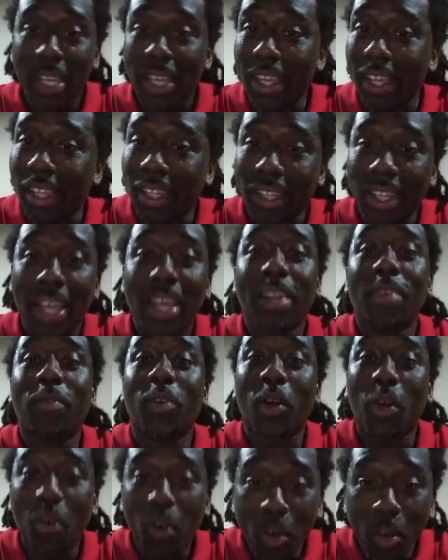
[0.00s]
in light of
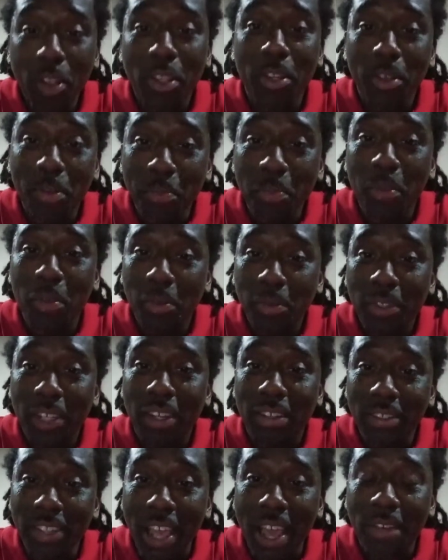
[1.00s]
all of the moves
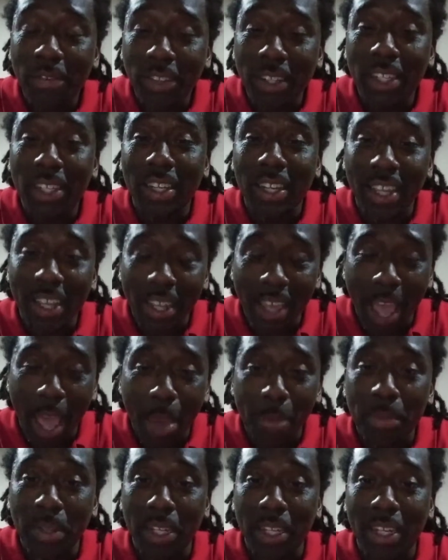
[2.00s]
that has happened in the
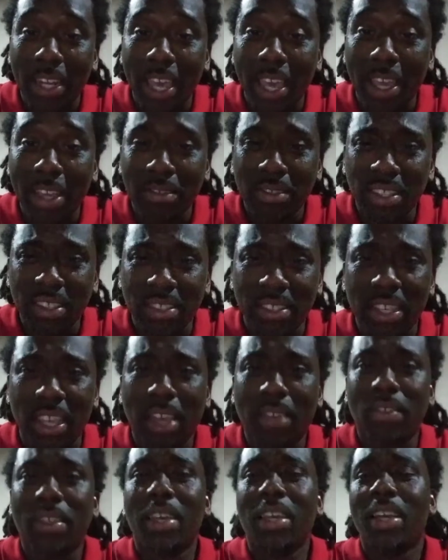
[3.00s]
AFC
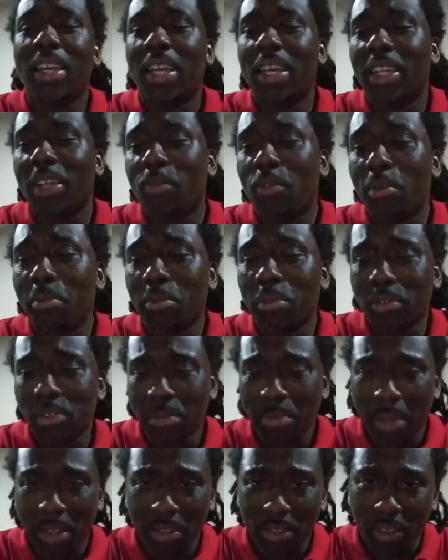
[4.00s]
South. Now, what moves
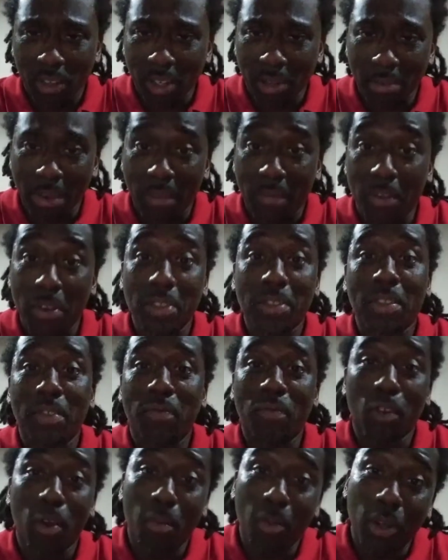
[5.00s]
am I talking about? First and
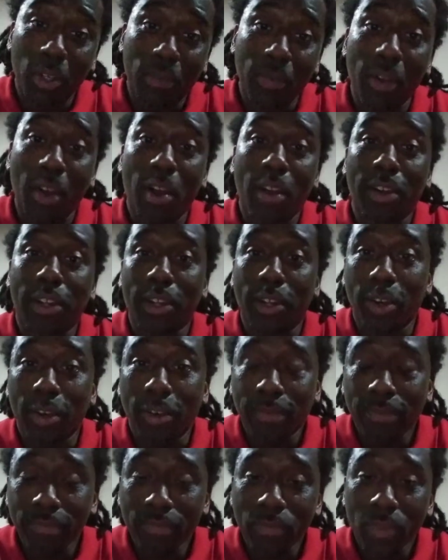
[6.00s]
foremost, we already
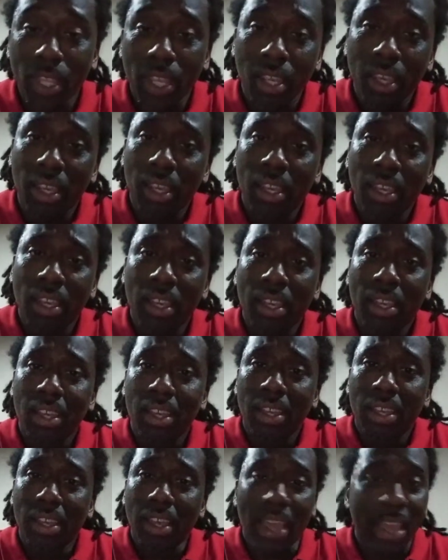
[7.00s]
know,
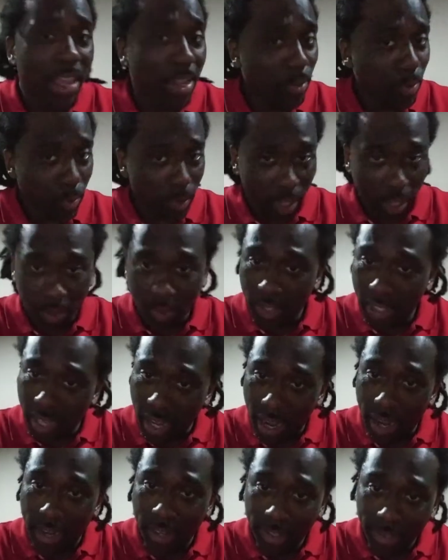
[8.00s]
Andrew Luck
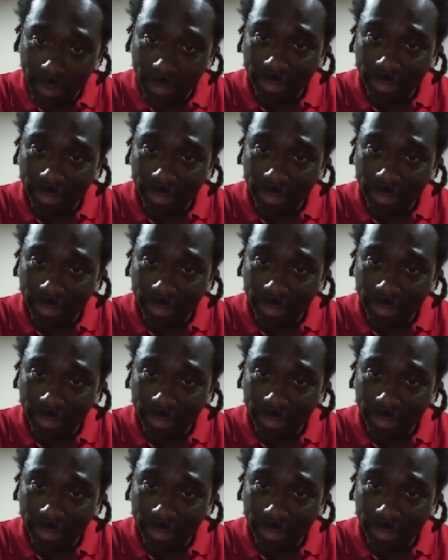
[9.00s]
retired.